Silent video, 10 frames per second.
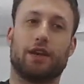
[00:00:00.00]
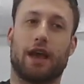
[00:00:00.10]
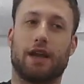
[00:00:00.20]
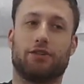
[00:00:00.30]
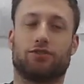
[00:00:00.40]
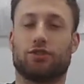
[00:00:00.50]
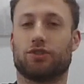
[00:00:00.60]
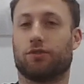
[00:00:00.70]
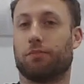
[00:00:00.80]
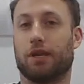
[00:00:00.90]
And it's
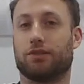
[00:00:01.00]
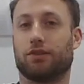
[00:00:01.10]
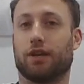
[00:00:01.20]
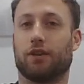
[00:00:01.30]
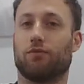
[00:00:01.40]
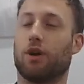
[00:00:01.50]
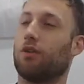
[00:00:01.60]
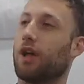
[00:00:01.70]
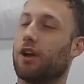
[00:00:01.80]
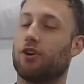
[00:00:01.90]
just basically like,
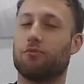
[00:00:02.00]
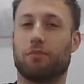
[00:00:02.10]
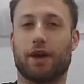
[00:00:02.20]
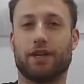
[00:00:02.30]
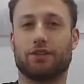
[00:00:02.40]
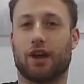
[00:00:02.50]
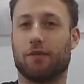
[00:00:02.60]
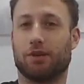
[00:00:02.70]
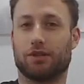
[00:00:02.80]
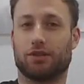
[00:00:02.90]
well, I hope my
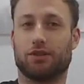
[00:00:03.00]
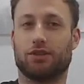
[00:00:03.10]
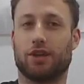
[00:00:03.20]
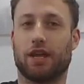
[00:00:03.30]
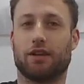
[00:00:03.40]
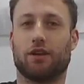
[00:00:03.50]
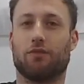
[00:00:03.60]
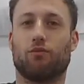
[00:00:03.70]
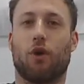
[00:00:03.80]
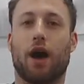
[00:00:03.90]
timing is good today, and
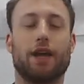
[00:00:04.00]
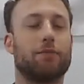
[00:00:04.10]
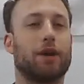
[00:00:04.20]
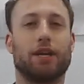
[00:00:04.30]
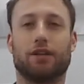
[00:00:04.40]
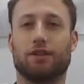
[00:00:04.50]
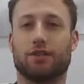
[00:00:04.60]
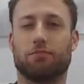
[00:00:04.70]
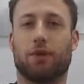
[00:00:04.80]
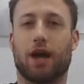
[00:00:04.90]
why am I in
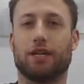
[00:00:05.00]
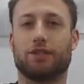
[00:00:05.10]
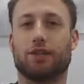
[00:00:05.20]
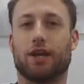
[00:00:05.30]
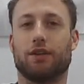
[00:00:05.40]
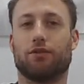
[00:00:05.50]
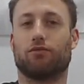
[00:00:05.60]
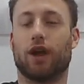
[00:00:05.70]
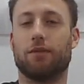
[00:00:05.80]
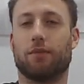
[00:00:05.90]
this mindset, the
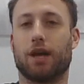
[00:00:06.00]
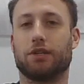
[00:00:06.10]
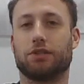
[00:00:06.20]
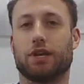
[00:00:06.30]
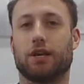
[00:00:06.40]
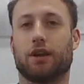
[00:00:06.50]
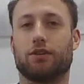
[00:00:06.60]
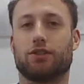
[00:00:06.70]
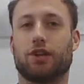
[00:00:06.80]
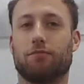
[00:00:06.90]
right mindset
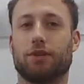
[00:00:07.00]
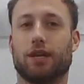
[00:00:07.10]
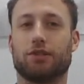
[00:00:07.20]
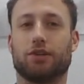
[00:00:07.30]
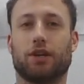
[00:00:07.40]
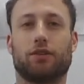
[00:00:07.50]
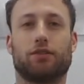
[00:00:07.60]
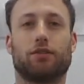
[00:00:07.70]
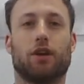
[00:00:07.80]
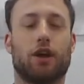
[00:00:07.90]
on some days, and
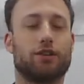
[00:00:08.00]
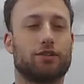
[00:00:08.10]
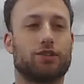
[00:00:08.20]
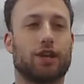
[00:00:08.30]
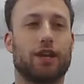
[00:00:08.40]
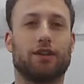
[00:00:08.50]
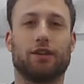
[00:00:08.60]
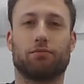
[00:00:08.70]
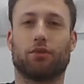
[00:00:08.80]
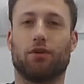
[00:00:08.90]
I understand the
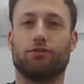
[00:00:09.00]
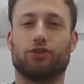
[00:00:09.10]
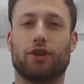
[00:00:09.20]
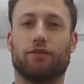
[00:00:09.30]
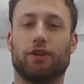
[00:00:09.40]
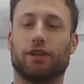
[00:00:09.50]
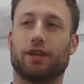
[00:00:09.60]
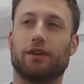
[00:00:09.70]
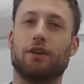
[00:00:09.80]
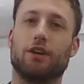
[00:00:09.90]
approach and
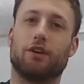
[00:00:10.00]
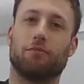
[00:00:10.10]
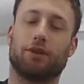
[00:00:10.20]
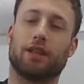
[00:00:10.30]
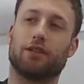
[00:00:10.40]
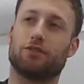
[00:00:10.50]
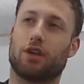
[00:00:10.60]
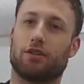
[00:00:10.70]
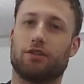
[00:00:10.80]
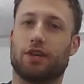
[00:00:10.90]
everything, but then there's
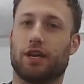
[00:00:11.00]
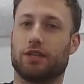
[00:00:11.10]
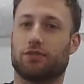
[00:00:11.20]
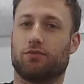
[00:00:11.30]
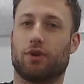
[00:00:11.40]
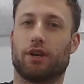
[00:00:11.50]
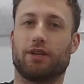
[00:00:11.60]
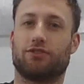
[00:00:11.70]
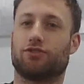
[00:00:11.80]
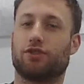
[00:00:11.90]
other days where
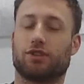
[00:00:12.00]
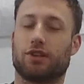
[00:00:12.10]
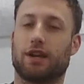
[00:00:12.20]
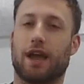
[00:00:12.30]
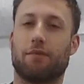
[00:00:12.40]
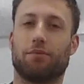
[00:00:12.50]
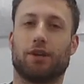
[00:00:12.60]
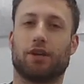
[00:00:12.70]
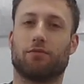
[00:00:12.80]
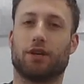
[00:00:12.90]
it's just not
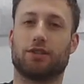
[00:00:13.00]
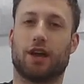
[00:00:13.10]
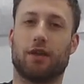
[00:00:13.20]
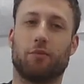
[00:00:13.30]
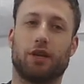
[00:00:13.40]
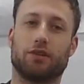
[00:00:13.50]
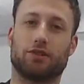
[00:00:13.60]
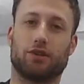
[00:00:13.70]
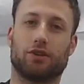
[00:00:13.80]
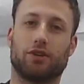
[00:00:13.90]
happening, and my timing
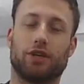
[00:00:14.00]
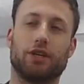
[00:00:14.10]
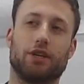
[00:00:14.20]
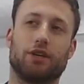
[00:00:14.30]
isn't good.